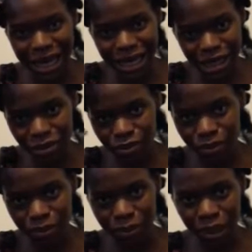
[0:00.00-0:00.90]
hasn't
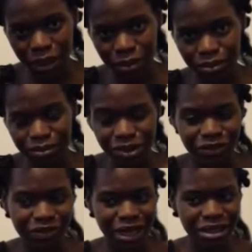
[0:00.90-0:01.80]
been
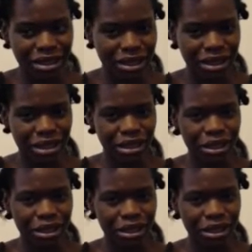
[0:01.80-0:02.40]
perfected,